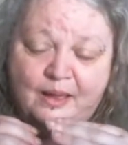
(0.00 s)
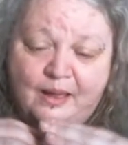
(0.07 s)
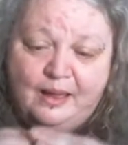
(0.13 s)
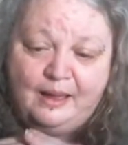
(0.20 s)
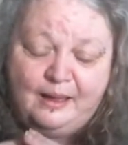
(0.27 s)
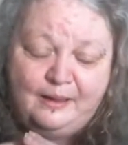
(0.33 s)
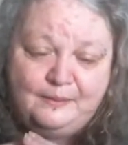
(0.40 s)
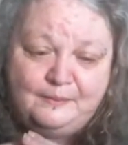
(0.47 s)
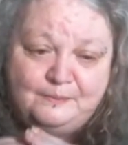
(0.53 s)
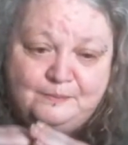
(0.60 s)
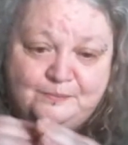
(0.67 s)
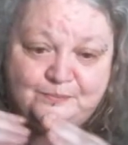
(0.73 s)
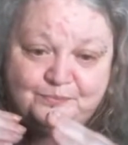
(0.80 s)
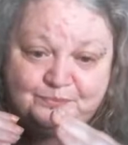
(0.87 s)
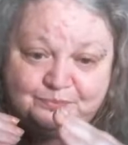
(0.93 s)

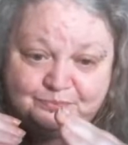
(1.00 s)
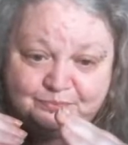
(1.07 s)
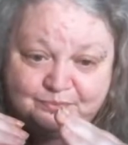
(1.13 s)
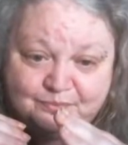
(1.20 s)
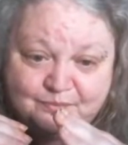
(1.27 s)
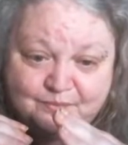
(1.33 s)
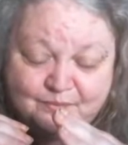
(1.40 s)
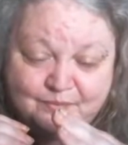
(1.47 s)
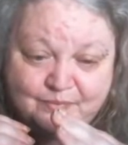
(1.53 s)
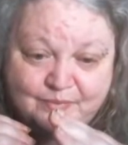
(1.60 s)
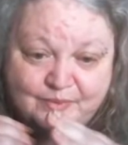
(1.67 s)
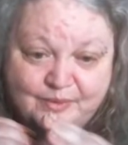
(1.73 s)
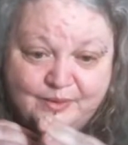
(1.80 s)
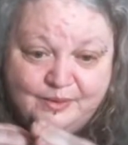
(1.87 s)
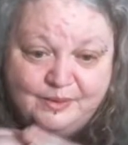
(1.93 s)

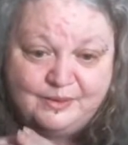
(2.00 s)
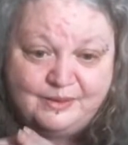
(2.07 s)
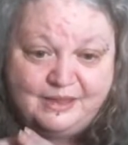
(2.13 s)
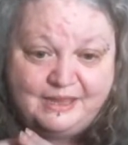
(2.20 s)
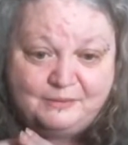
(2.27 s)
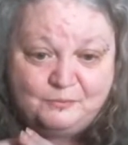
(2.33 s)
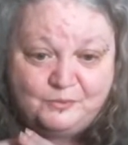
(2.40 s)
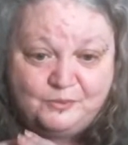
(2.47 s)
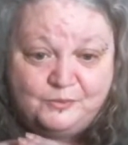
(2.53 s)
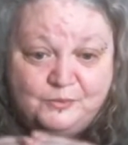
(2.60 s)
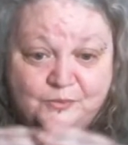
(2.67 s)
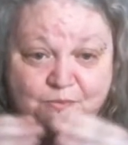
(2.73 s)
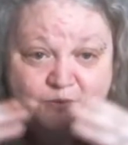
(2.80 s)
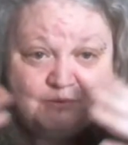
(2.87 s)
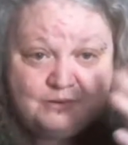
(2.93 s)
it
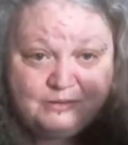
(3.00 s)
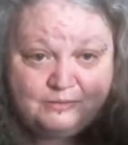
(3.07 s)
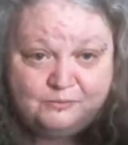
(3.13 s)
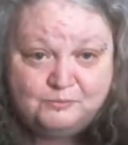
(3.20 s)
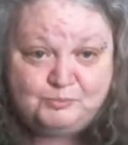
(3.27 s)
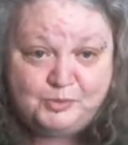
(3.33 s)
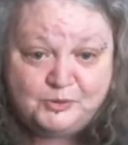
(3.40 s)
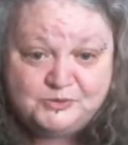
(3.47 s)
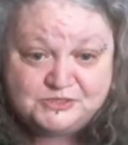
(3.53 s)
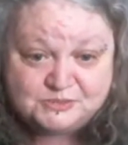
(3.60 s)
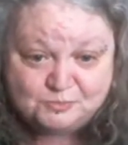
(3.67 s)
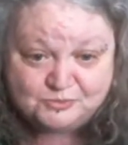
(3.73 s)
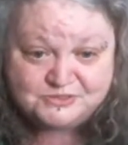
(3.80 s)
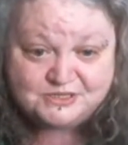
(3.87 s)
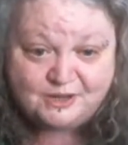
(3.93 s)
will boost
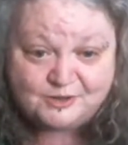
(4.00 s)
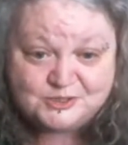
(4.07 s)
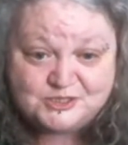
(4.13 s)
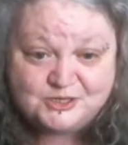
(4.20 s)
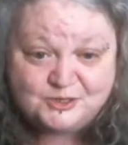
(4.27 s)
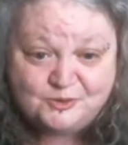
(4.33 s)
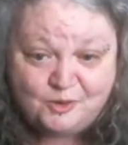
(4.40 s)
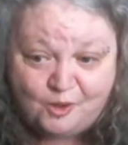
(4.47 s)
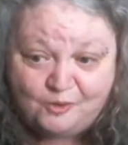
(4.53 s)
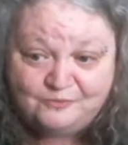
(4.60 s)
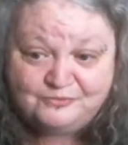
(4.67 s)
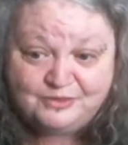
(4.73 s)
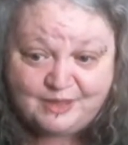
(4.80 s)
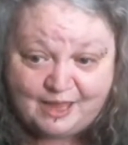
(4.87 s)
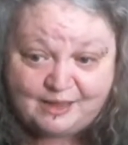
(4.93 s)
production
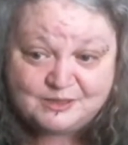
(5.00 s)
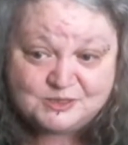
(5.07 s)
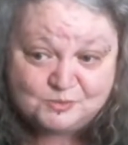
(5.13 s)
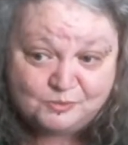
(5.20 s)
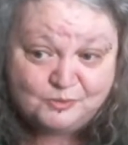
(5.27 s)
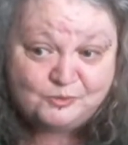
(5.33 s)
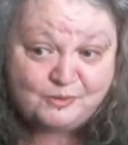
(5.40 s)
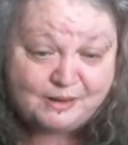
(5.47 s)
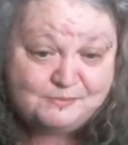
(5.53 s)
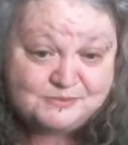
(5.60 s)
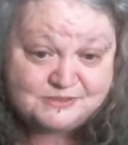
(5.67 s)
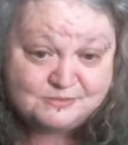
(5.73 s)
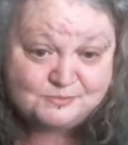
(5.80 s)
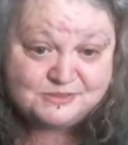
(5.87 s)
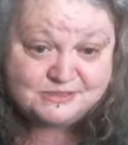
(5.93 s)
of the actual
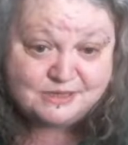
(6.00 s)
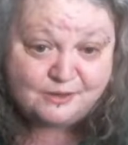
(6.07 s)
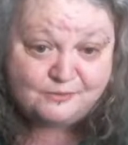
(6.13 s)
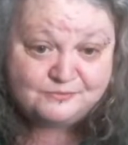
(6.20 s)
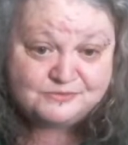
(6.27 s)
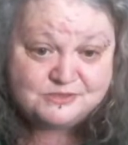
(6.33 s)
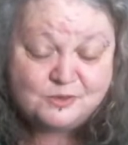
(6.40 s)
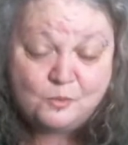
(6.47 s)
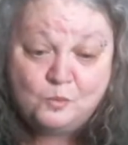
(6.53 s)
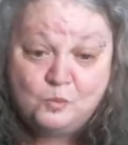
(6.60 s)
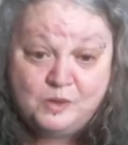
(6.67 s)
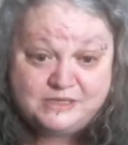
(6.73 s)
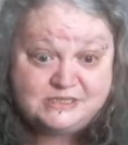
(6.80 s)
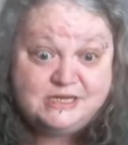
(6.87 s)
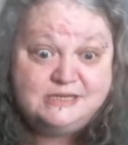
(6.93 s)
grapes themselves,
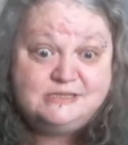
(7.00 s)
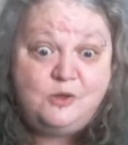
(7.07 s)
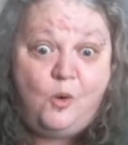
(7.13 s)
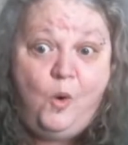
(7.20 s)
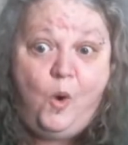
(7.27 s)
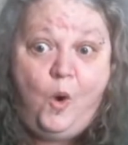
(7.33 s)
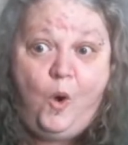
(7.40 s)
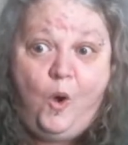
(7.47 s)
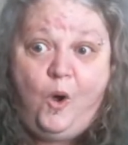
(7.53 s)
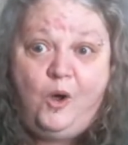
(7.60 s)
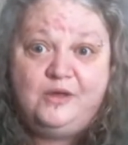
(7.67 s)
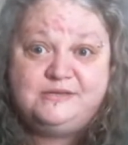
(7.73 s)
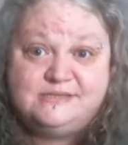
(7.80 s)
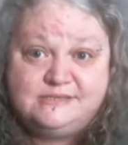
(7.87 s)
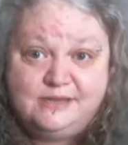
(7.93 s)
which is
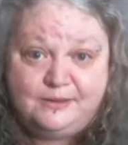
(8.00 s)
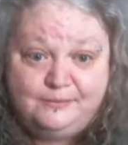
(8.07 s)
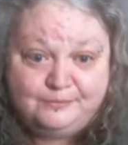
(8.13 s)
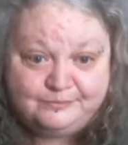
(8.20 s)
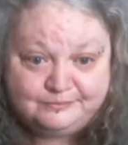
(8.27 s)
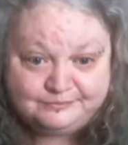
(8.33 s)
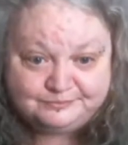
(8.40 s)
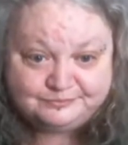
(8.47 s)
awesome.